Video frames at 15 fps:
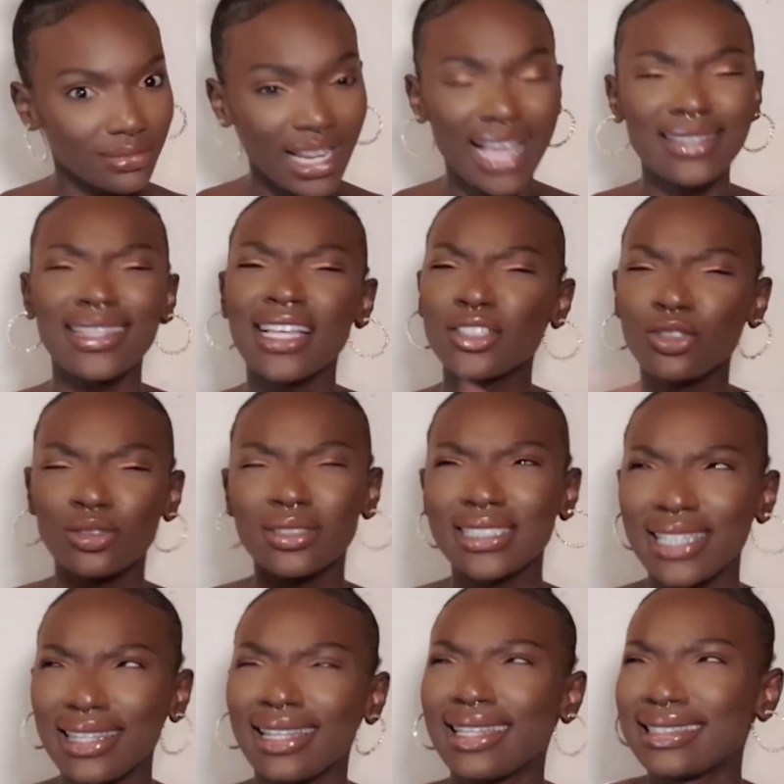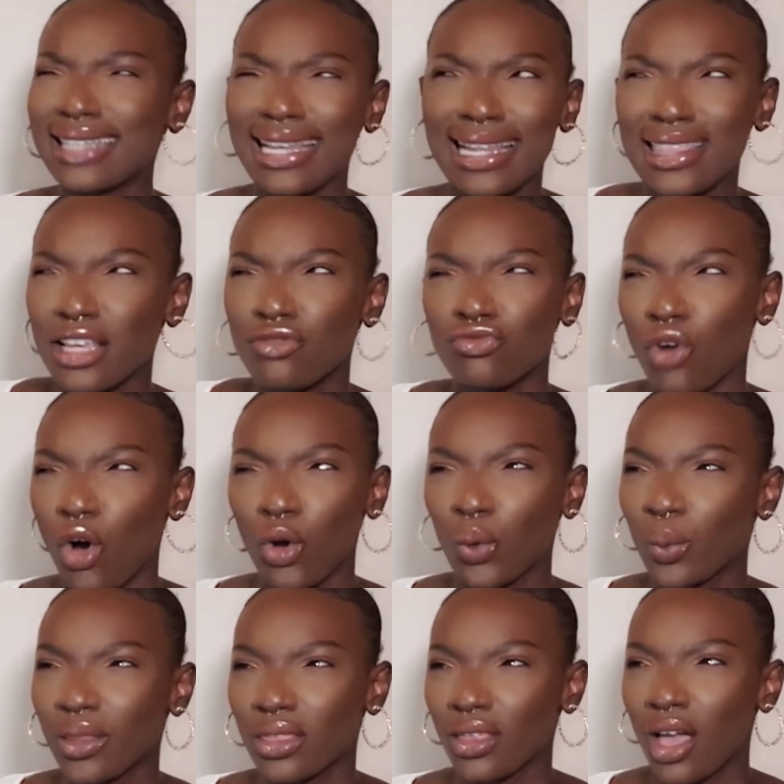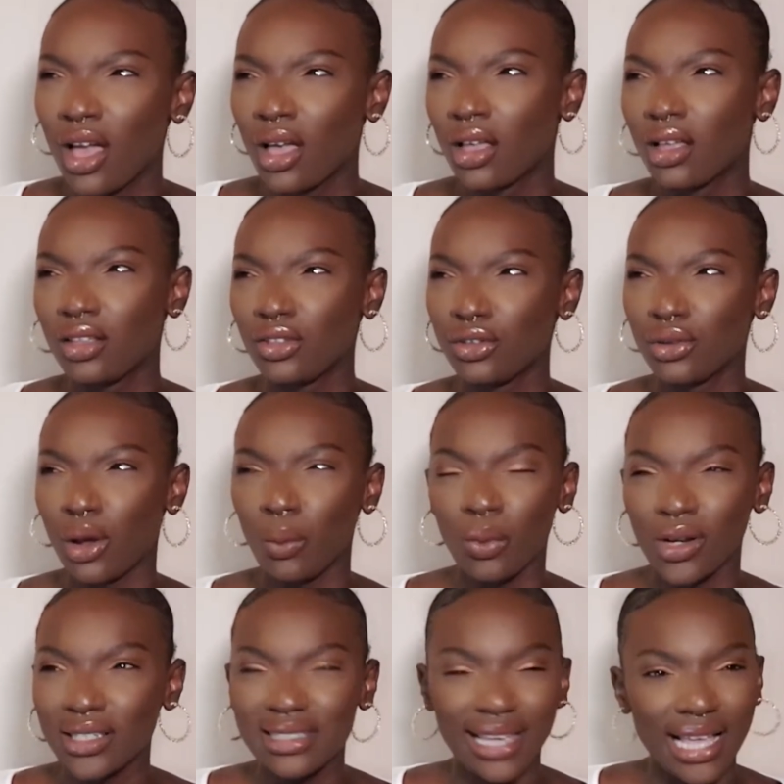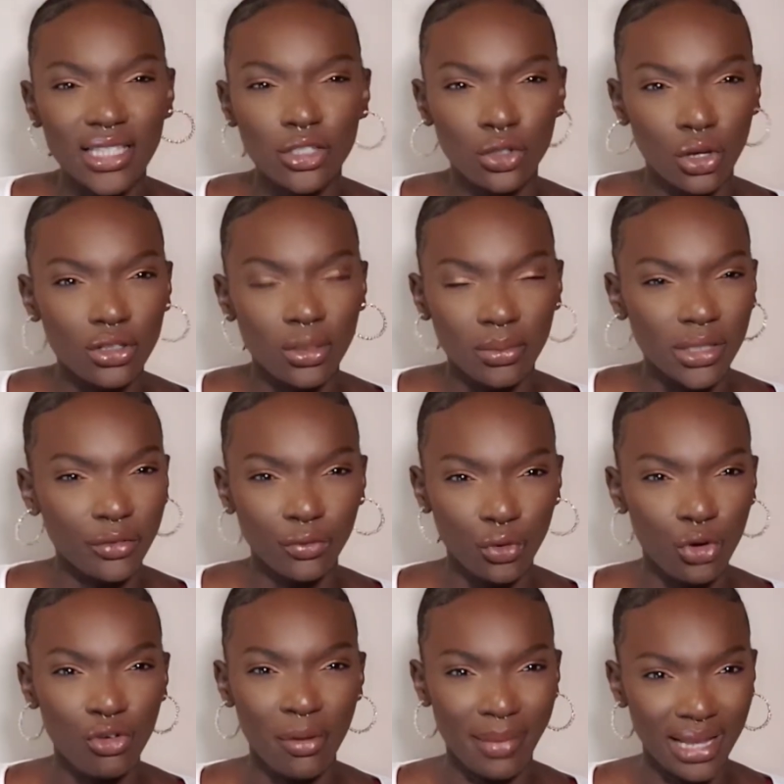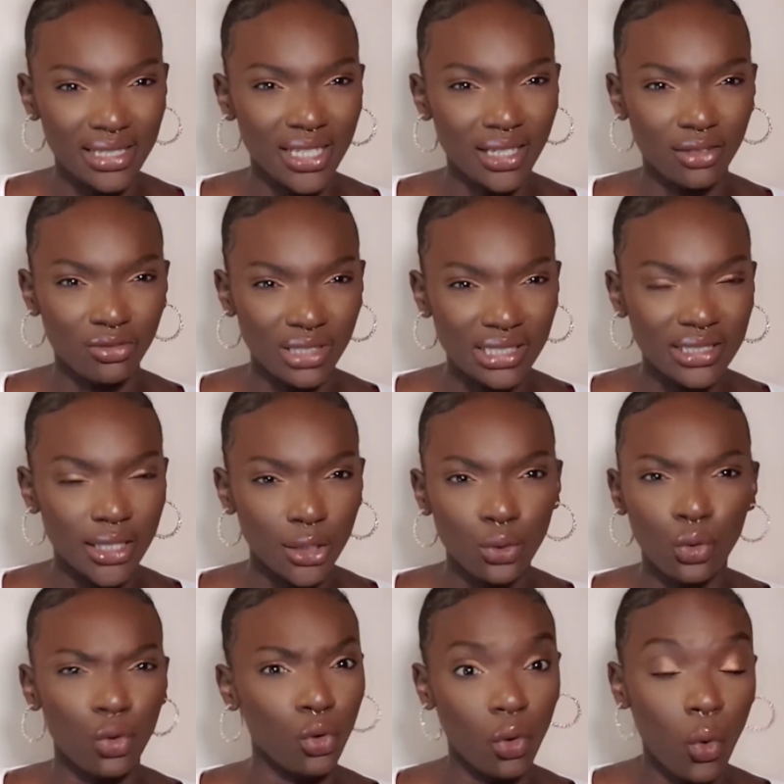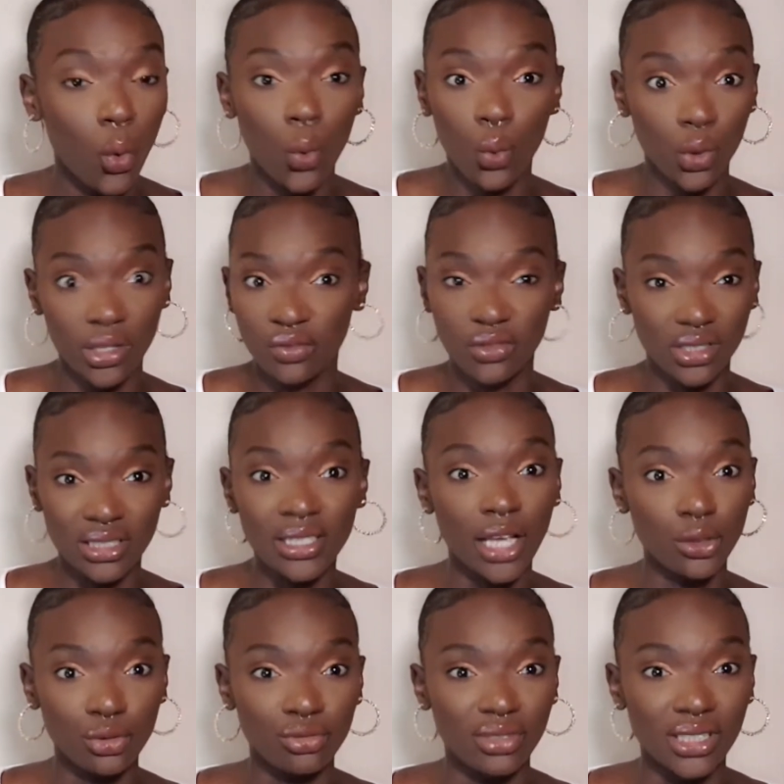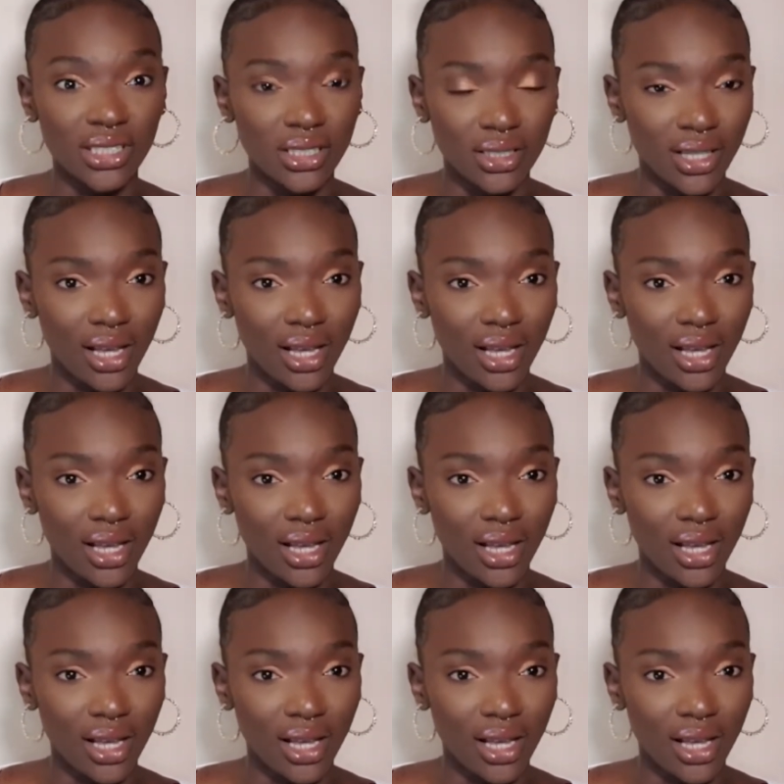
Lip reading: and that's not to say that there's anything wrong with, wanting to get to know somebody for a romantic reason or even a sexual reason.